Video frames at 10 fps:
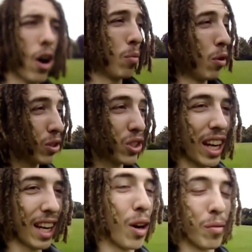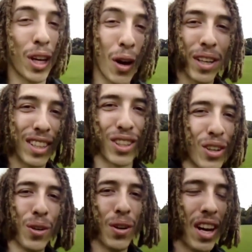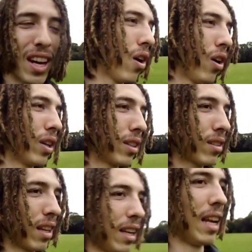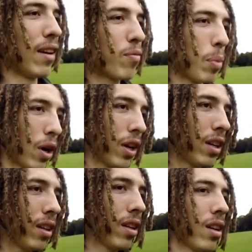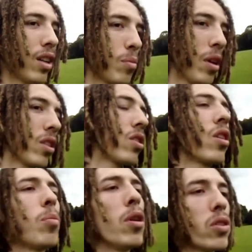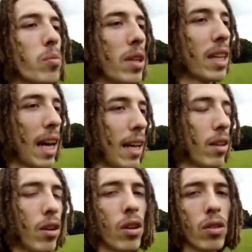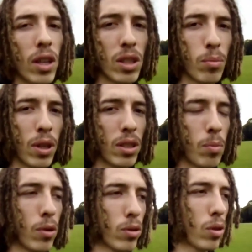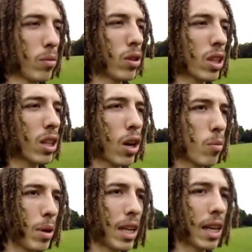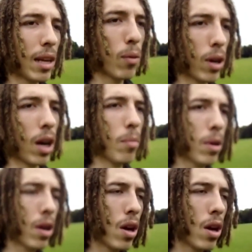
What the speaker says: I'm not saying I'm going to. I live by, as much as I possibly can, the non-aggression principle, so I'm not going to go beating anyone up.